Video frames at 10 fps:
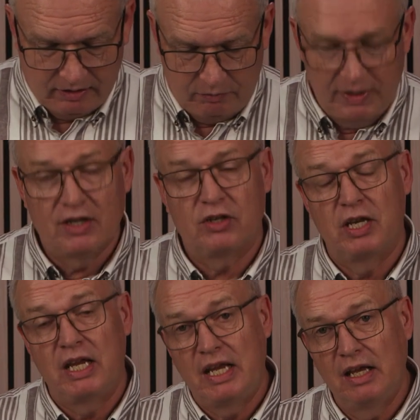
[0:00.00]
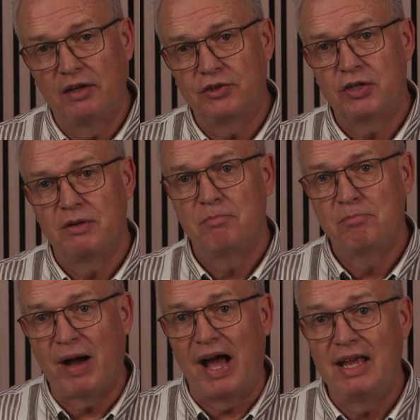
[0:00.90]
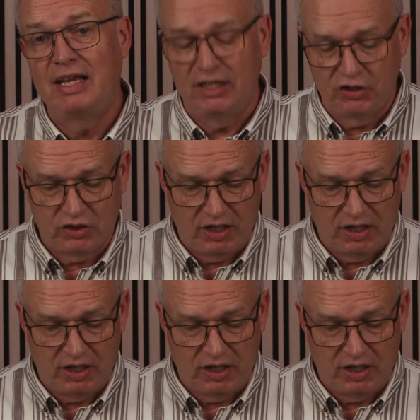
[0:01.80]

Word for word: We are healed by his